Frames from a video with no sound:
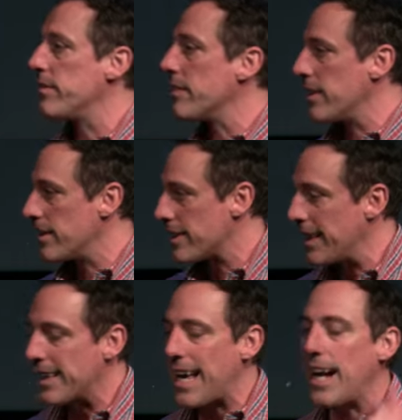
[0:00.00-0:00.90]
and things
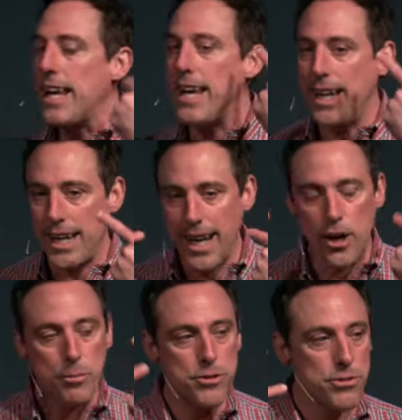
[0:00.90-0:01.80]
like that. It
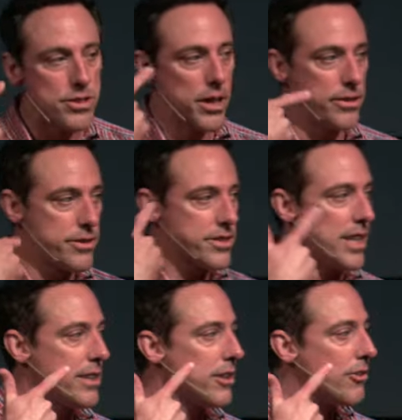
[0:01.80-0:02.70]
helps you to
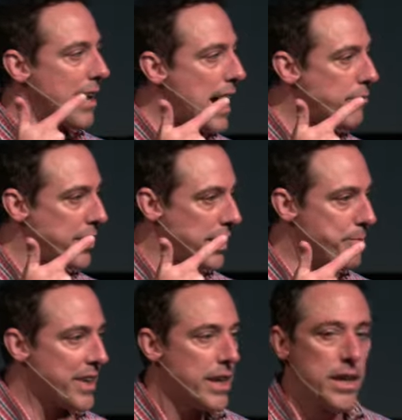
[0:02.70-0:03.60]
understand the gravity
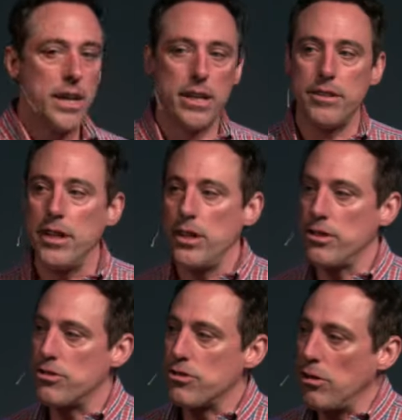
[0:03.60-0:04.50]
and
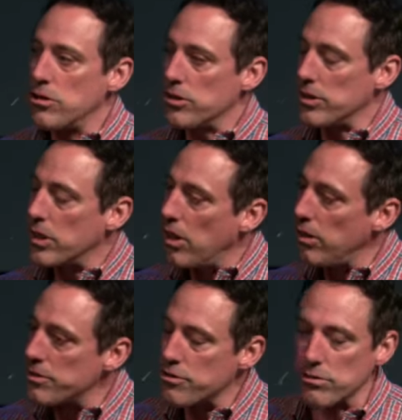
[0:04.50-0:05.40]
the social or
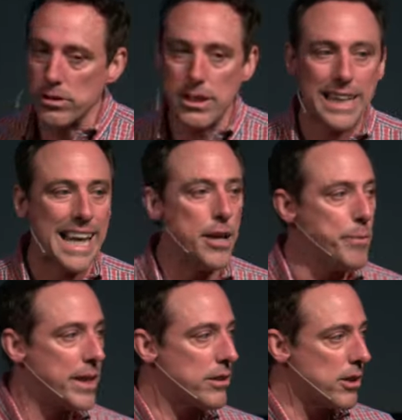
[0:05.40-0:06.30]
cultural
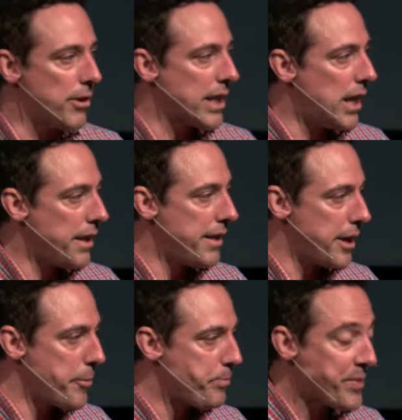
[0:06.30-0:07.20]
climate going on
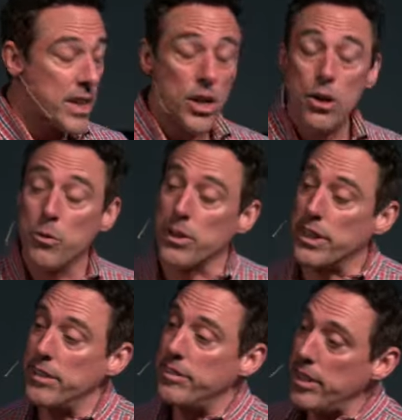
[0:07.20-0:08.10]
there. We're going to
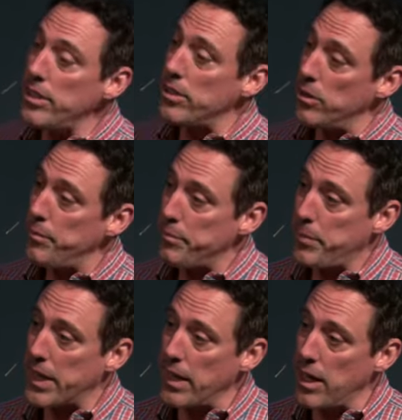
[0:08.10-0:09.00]
continue
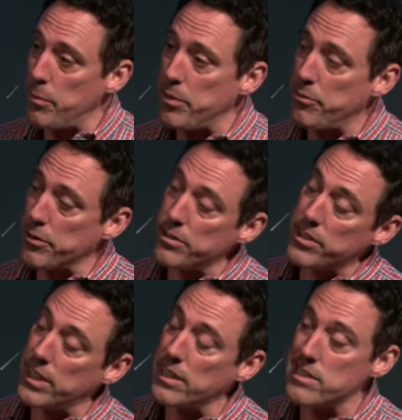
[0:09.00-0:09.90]
picking up in 1
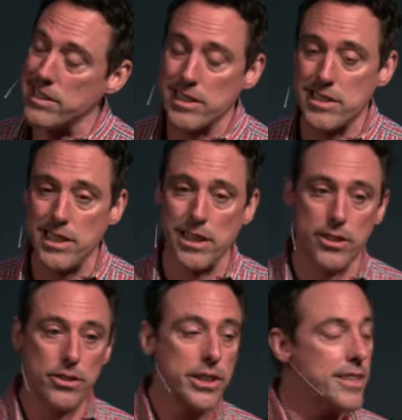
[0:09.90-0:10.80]
Kings 16
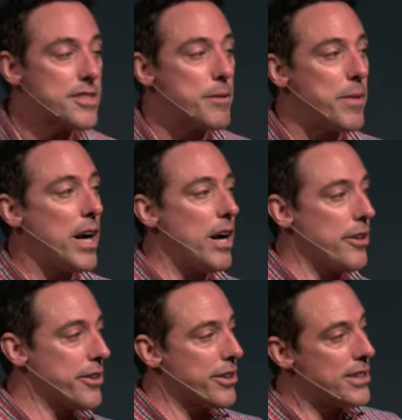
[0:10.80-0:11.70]
and look at some
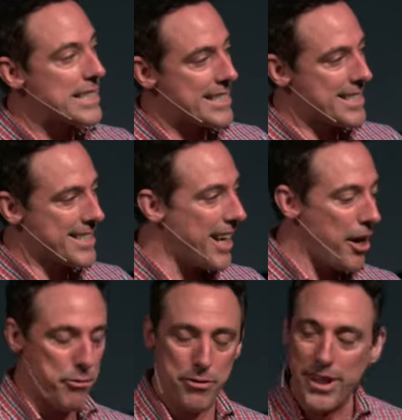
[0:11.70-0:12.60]
other
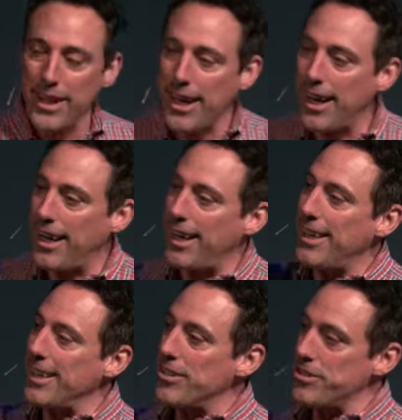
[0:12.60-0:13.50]
stuff
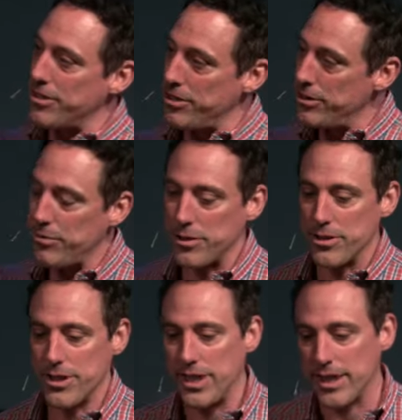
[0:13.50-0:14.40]
into 1
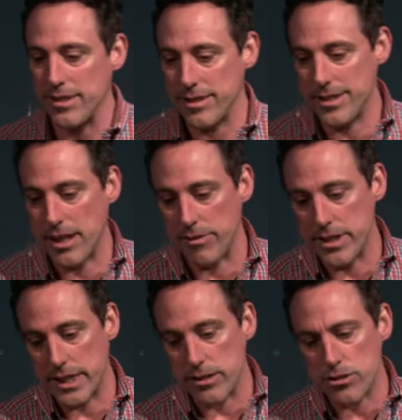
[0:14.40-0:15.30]
Kings
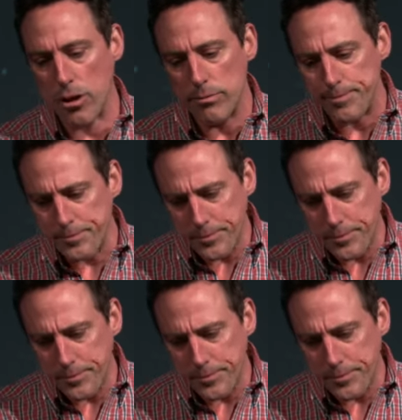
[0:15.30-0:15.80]
17. So